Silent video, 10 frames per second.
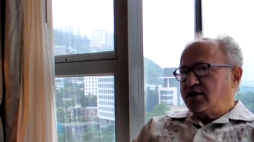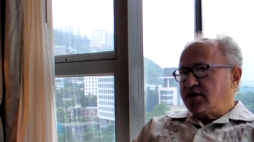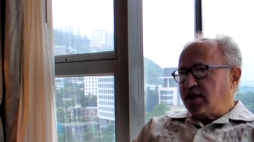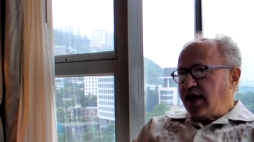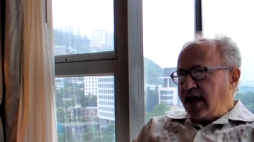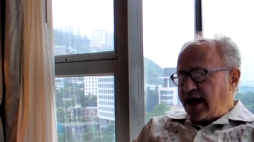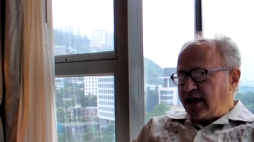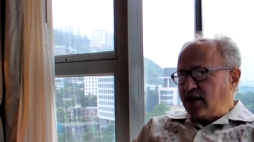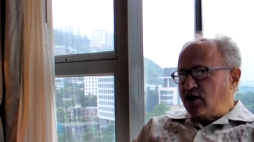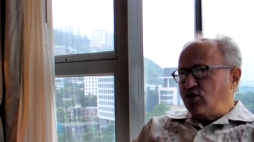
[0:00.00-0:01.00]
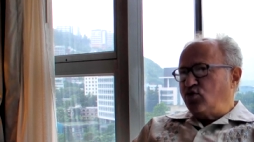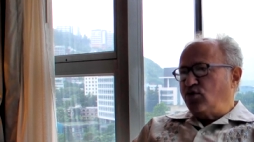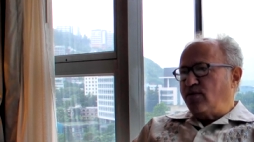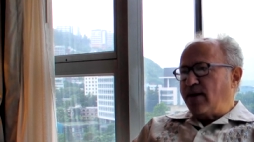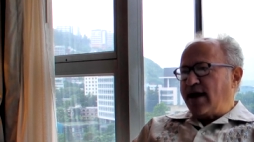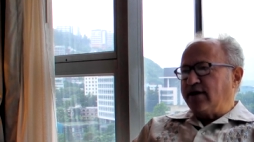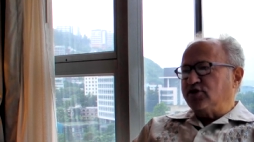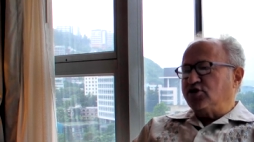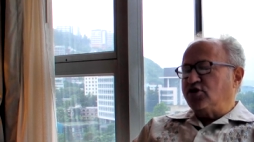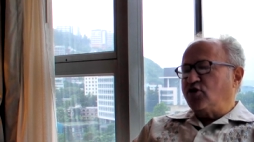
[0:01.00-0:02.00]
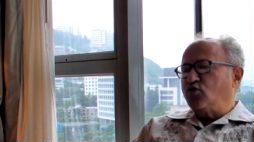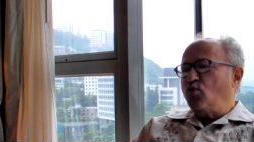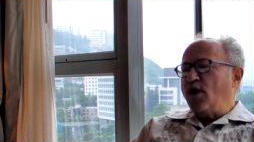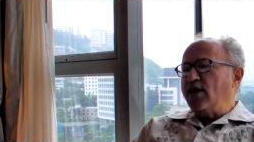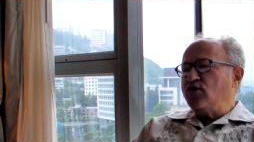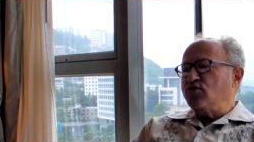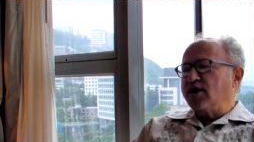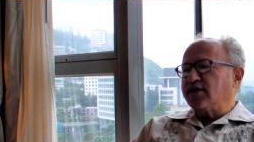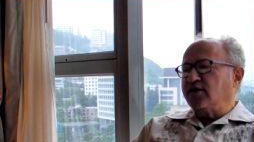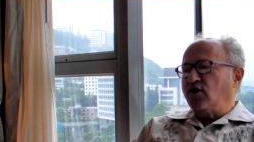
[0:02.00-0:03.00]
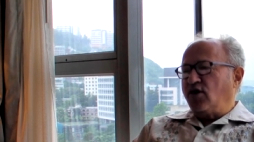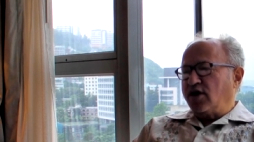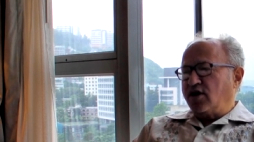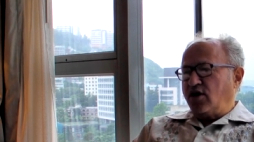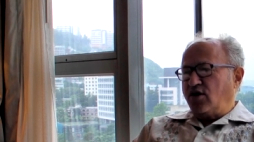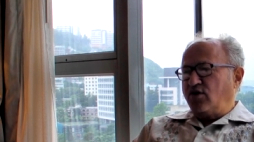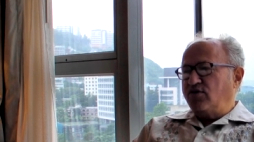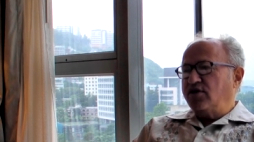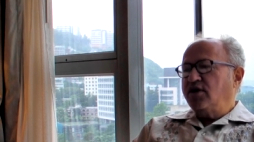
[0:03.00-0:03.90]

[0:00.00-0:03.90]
tend to imagine that the way you get a law code